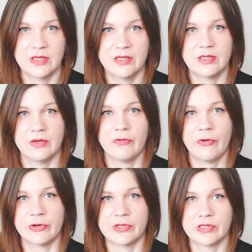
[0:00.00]
So
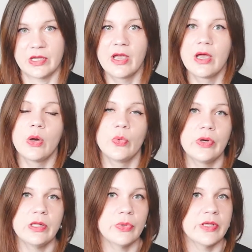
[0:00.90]
first,
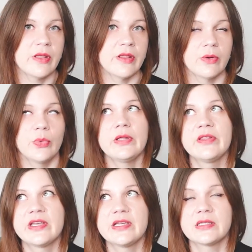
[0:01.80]
will, we, will
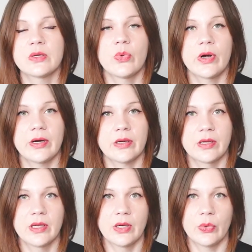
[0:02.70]
this work
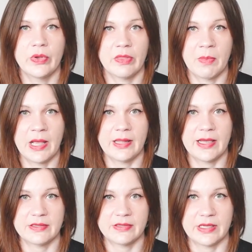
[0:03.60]
with my
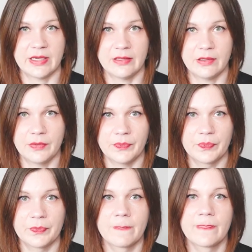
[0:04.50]
lifestyle?
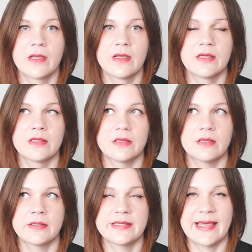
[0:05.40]

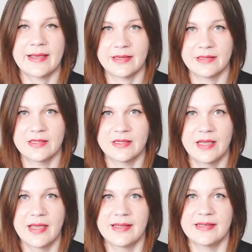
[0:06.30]
Uh, second,
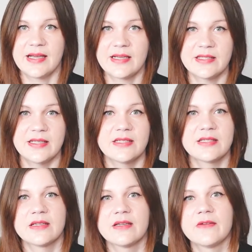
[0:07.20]
does
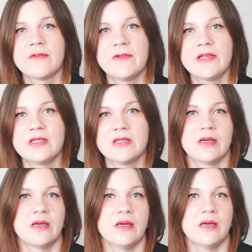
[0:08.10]
it fit
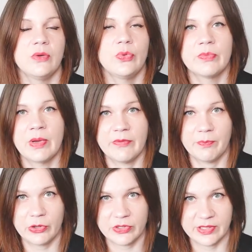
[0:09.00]
uh, with my
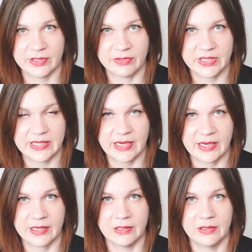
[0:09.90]
personal
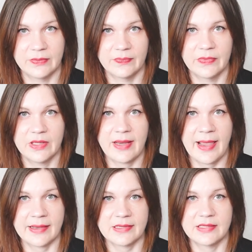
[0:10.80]
style?
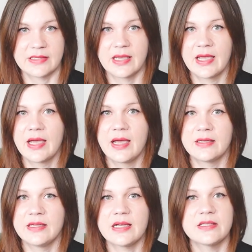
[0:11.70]
Next,
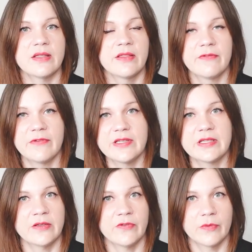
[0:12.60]
does the fit
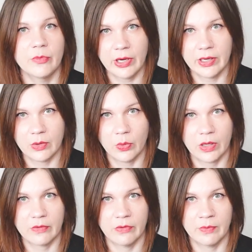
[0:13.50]
and fabric
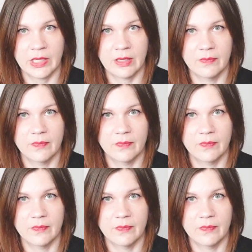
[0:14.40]
work for me?